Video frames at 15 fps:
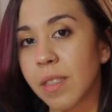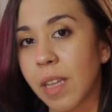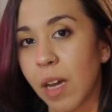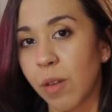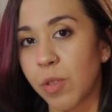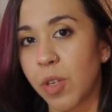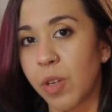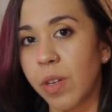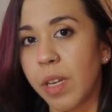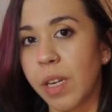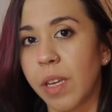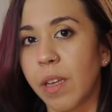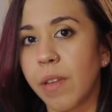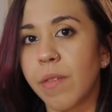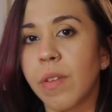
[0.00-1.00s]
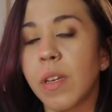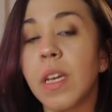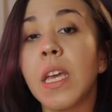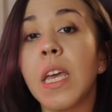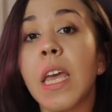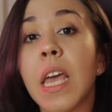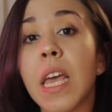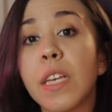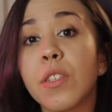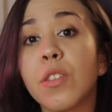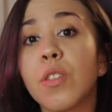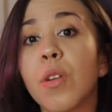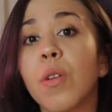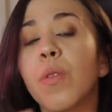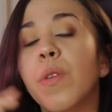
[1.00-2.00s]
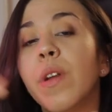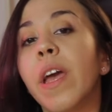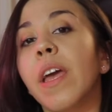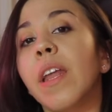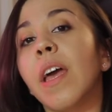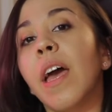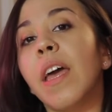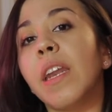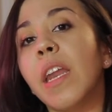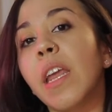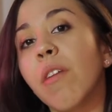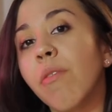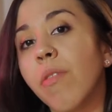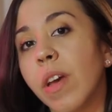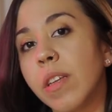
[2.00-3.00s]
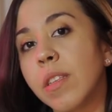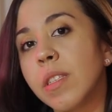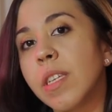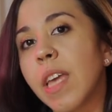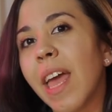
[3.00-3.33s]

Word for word: alternative is to create an event